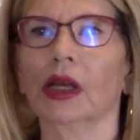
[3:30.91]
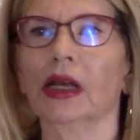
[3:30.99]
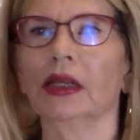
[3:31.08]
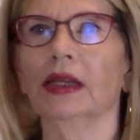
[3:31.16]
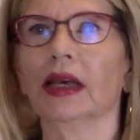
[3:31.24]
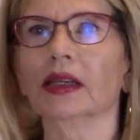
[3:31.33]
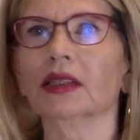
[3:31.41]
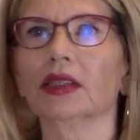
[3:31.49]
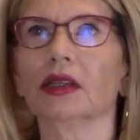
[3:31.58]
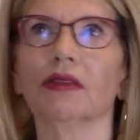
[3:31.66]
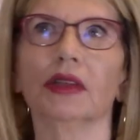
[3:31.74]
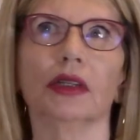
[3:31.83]

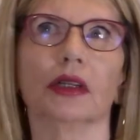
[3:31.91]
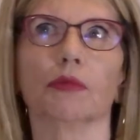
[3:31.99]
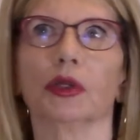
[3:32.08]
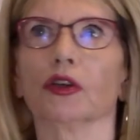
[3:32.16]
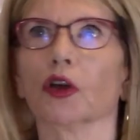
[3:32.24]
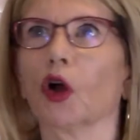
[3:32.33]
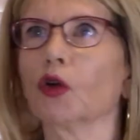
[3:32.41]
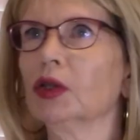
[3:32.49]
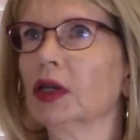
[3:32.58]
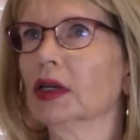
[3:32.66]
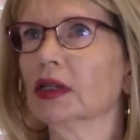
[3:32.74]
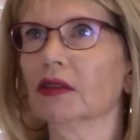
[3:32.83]
Negativity can be your own
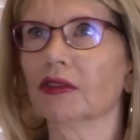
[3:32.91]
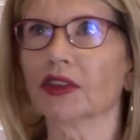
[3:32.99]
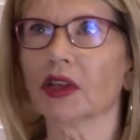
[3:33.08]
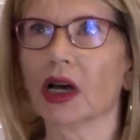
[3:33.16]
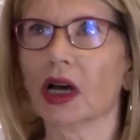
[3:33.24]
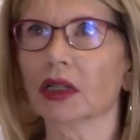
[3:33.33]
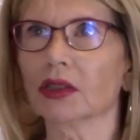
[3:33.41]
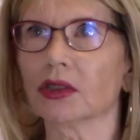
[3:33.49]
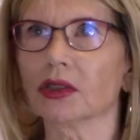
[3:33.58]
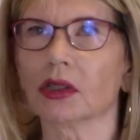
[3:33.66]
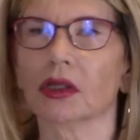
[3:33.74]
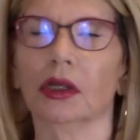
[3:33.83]
negative
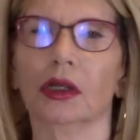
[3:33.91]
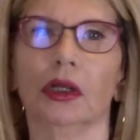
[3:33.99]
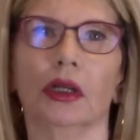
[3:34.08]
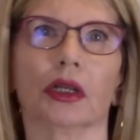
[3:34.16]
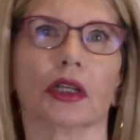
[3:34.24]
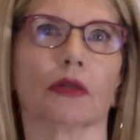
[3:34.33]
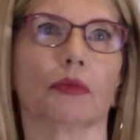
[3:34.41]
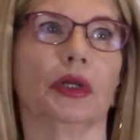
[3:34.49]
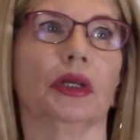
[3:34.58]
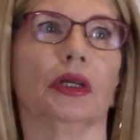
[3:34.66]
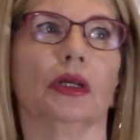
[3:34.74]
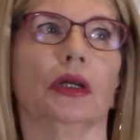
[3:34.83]
thoughts. It could
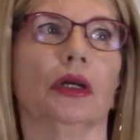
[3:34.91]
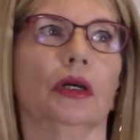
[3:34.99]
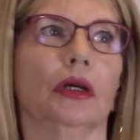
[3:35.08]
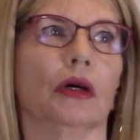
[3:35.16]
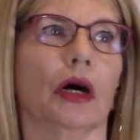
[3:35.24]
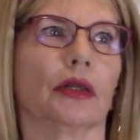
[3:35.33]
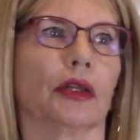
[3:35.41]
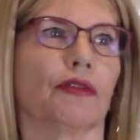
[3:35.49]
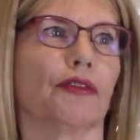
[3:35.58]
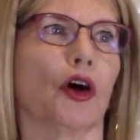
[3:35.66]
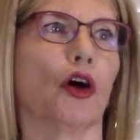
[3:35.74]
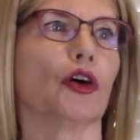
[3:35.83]
be on the
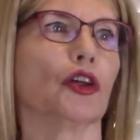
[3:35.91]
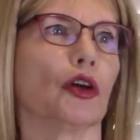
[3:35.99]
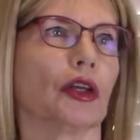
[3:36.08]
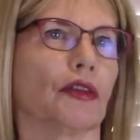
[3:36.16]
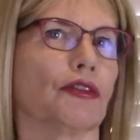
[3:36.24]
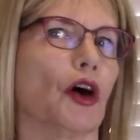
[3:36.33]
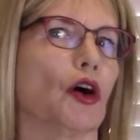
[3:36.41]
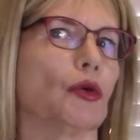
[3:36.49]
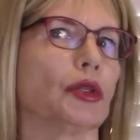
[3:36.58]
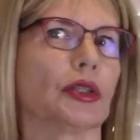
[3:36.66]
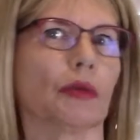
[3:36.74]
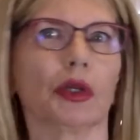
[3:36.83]
phone, you're on the phone
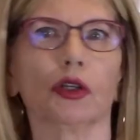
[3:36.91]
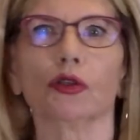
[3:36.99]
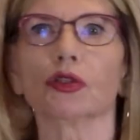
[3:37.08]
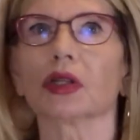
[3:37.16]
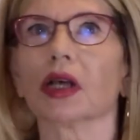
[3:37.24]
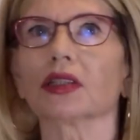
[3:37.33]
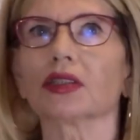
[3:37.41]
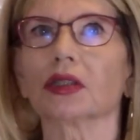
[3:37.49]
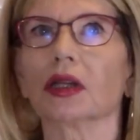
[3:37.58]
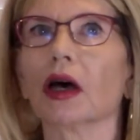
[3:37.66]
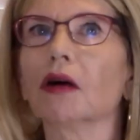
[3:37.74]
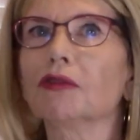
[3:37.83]
with somebody who's less
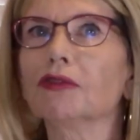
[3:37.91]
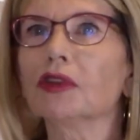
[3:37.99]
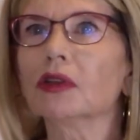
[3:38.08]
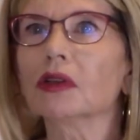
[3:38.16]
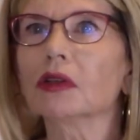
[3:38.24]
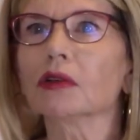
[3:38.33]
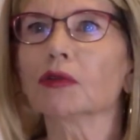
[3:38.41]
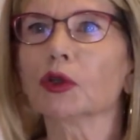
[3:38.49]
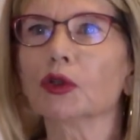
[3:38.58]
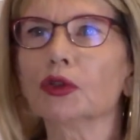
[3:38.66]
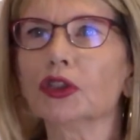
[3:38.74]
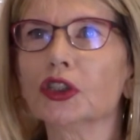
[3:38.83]
than helpful or
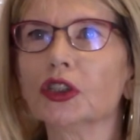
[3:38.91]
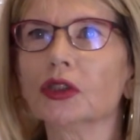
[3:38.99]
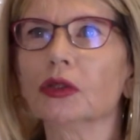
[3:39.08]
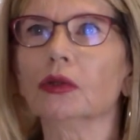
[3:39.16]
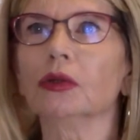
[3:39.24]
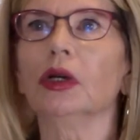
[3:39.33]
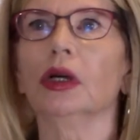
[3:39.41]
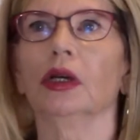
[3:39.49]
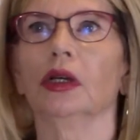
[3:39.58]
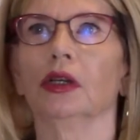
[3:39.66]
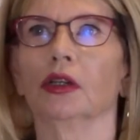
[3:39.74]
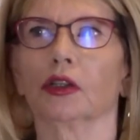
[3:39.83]
rude to you.
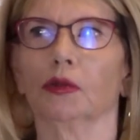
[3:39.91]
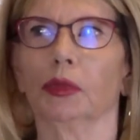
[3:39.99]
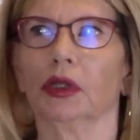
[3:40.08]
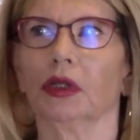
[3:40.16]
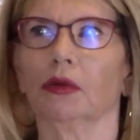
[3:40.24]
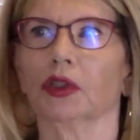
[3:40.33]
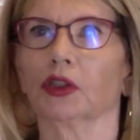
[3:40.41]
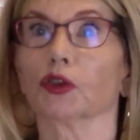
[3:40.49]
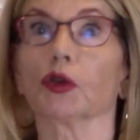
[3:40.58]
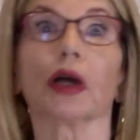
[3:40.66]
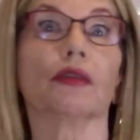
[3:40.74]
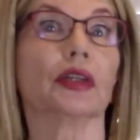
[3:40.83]
It could be when you're
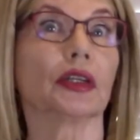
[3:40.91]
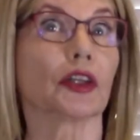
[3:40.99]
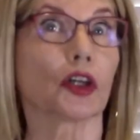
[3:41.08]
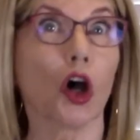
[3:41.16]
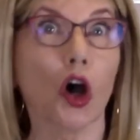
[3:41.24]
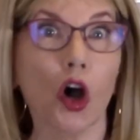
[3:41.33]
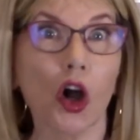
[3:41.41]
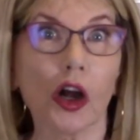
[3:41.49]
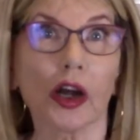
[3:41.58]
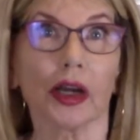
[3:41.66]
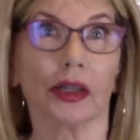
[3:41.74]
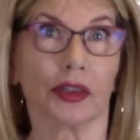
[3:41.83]
driving in the
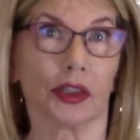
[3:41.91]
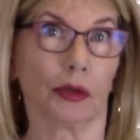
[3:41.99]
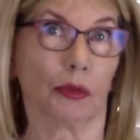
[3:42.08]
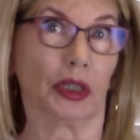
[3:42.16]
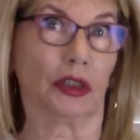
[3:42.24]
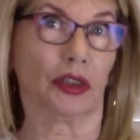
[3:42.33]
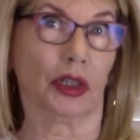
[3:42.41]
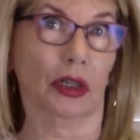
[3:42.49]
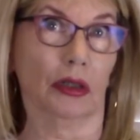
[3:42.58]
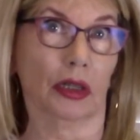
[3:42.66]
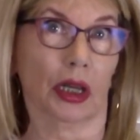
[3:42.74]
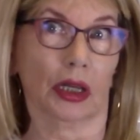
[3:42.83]
car and somebody's
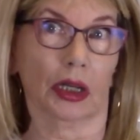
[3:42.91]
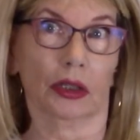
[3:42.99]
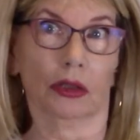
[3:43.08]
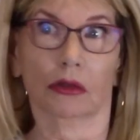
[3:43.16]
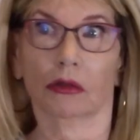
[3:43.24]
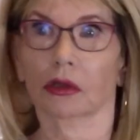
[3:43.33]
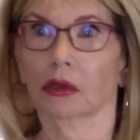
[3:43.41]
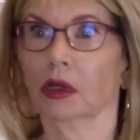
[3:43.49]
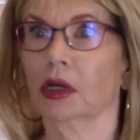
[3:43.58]
tailgating you or